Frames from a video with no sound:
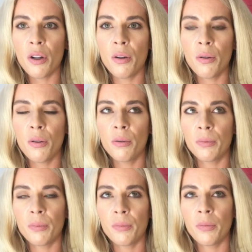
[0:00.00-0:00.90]

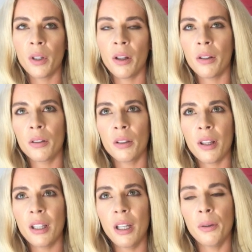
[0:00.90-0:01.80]

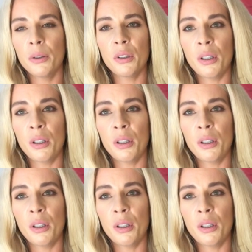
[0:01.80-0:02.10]
I think it was